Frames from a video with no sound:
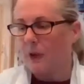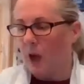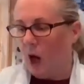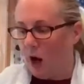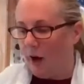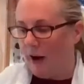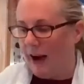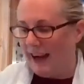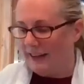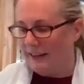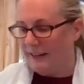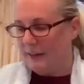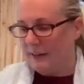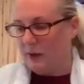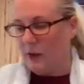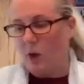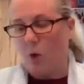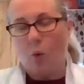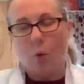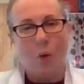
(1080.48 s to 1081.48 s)
All right,
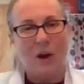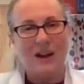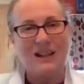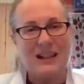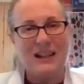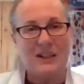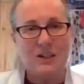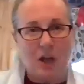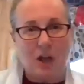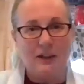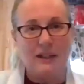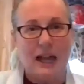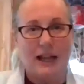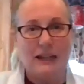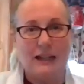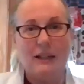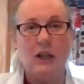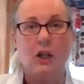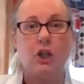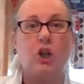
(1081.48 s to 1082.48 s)
once that's all done,
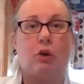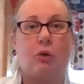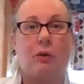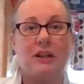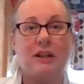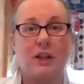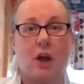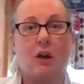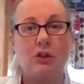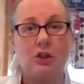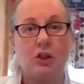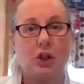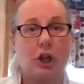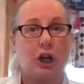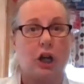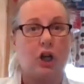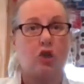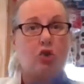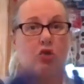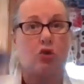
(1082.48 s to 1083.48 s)
your results, you're
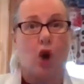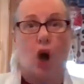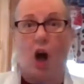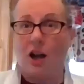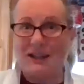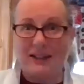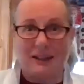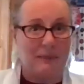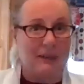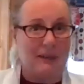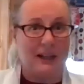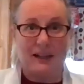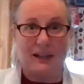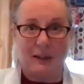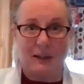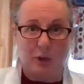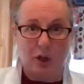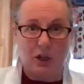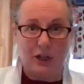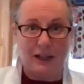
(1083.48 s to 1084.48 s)
gonna draw something
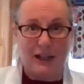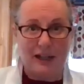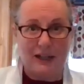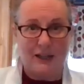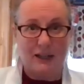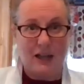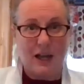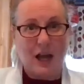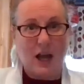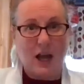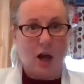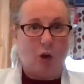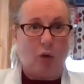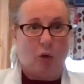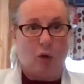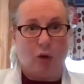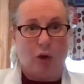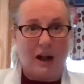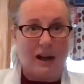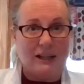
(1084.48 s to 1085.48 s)
similar to this,
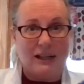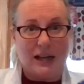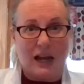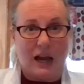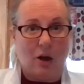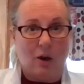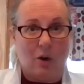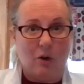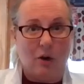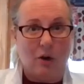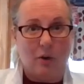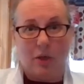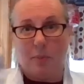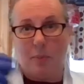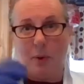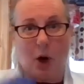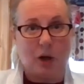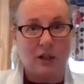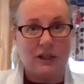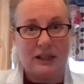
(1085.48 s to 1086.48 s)
write down the
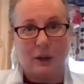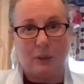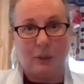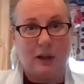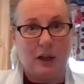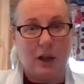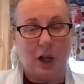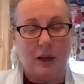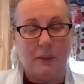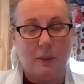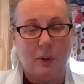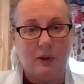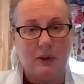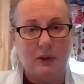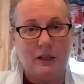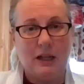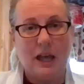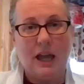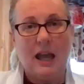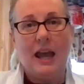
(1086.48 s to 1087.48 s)
parts that we labeled,
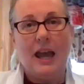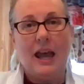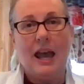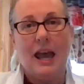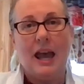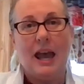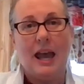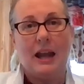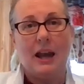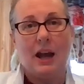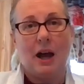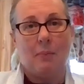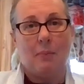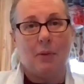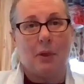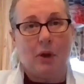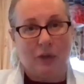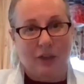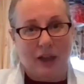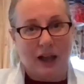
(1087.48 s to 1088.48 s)
and
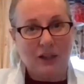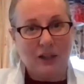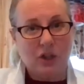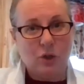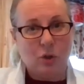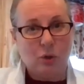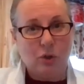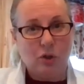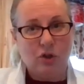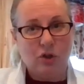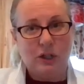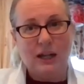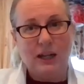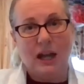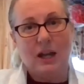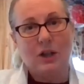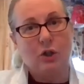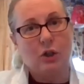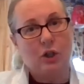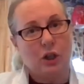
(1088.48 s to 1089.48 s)
upload that to Schoology,
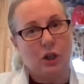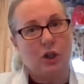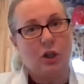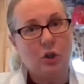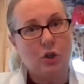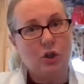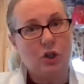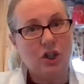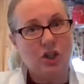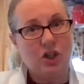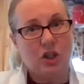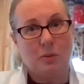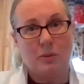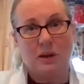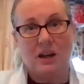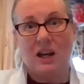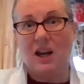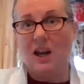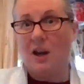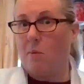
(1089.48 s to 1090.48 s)
and your conclusion should
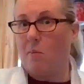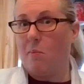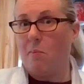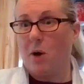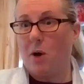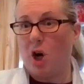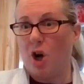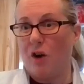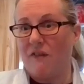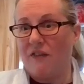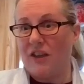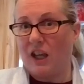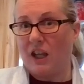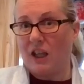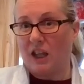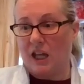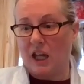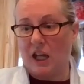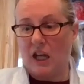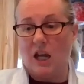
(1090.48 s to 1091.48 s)
be
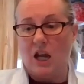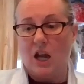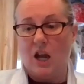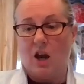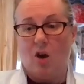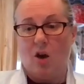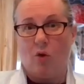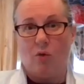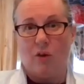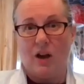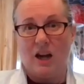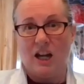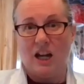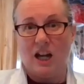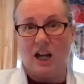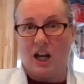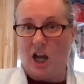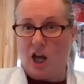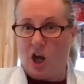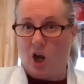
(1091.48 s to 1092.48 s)
perfectly ready to
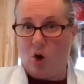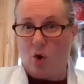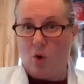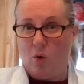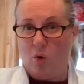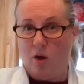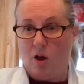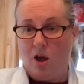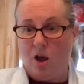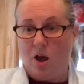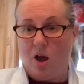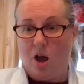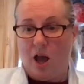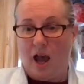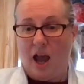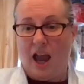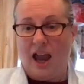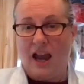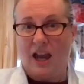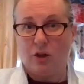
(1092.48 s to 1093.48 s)
go.
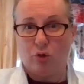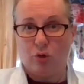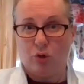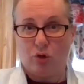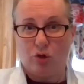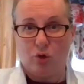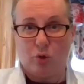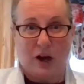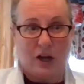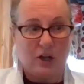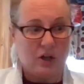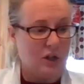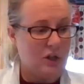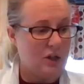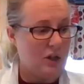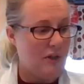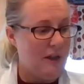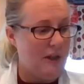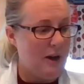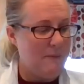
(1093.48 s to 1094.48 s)
Answer those questions
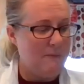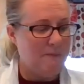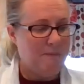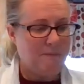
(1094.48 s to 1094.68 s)
on there.